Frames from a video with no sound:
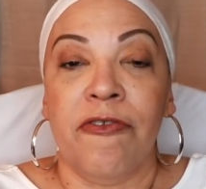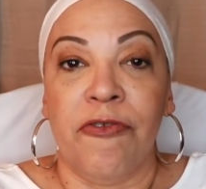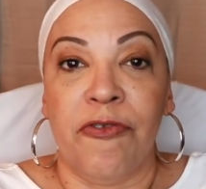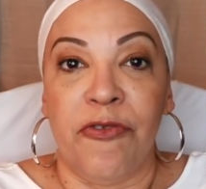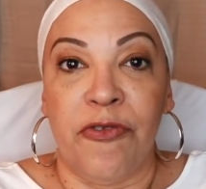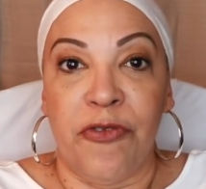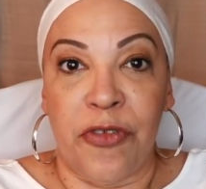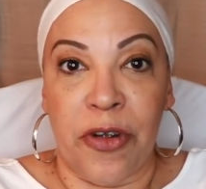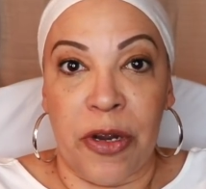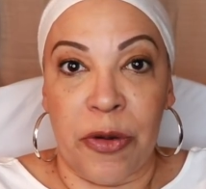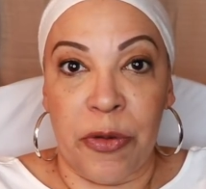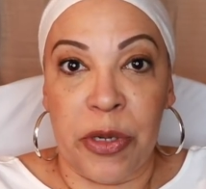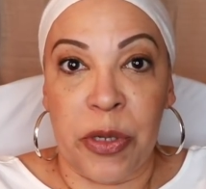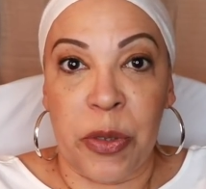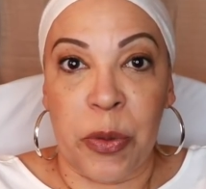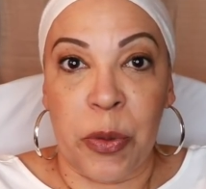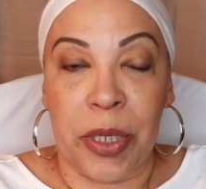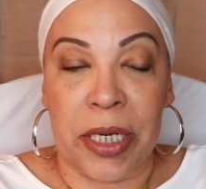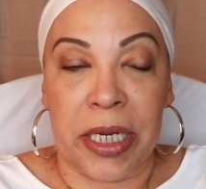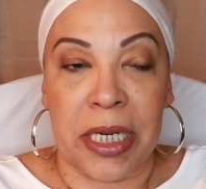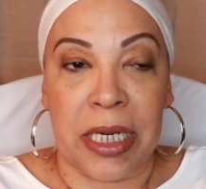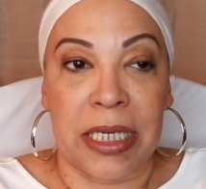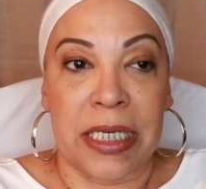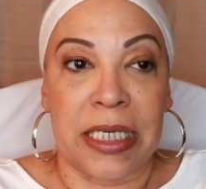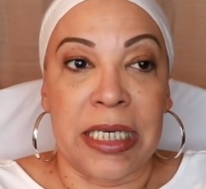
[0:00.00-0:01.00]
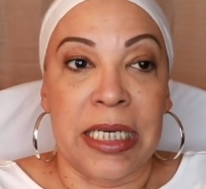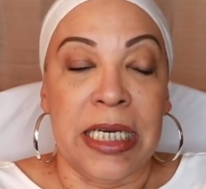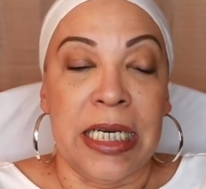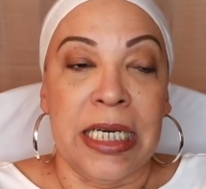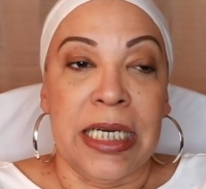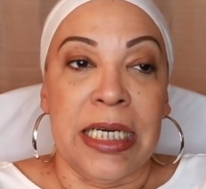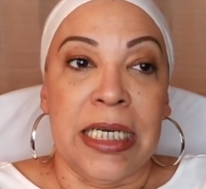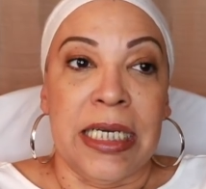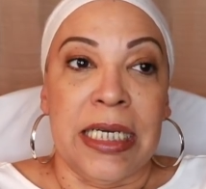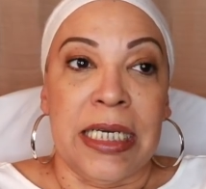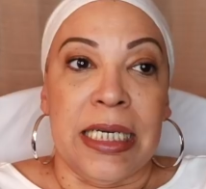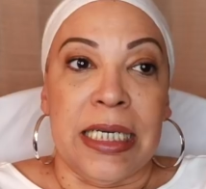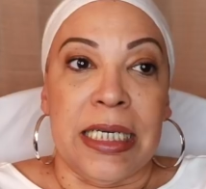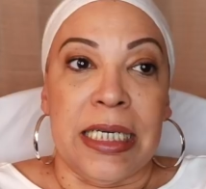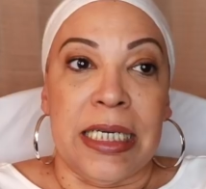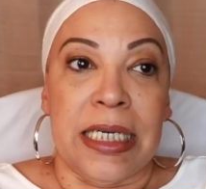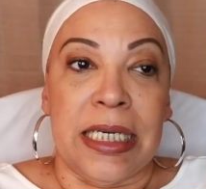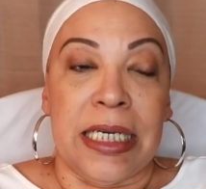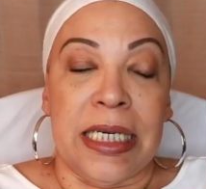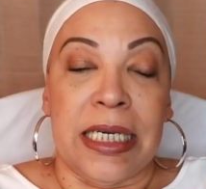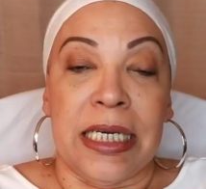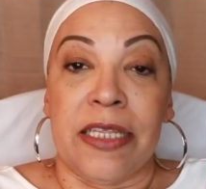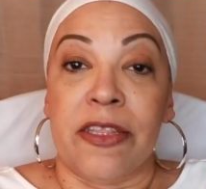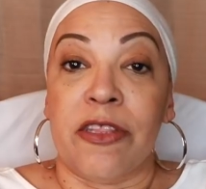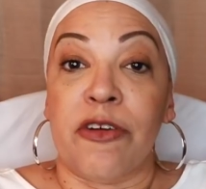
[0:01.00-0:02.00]
very quickly,
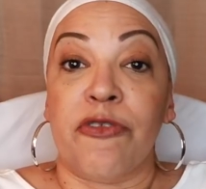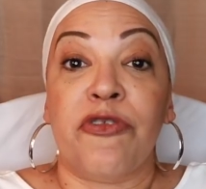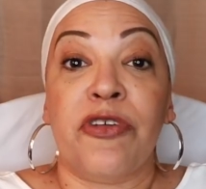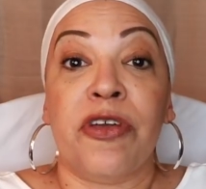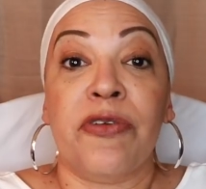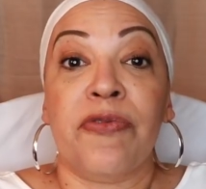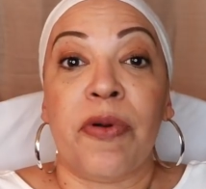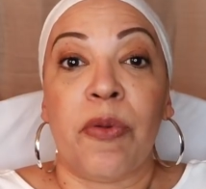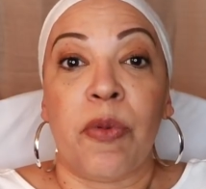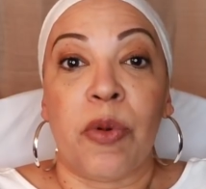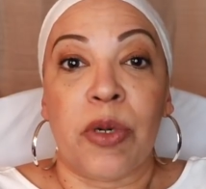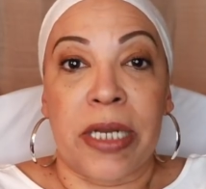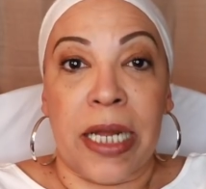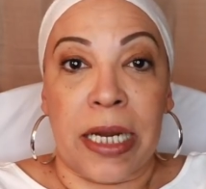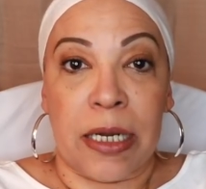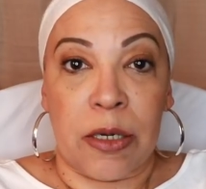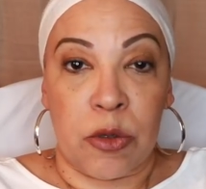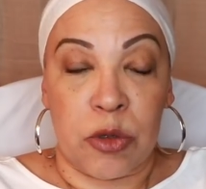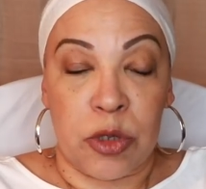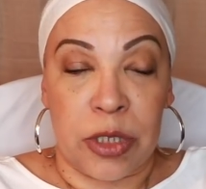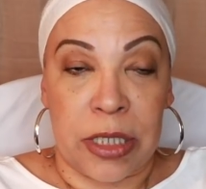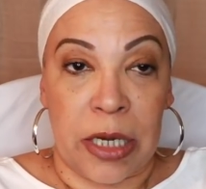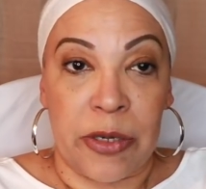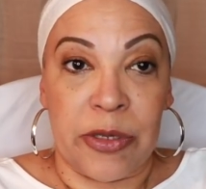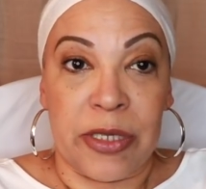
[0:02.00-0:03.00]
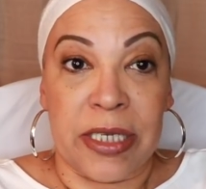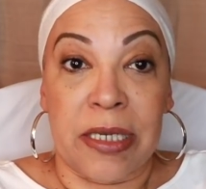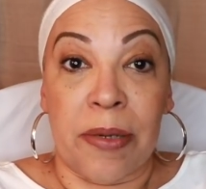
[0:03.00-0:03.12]
and the fever would not go down.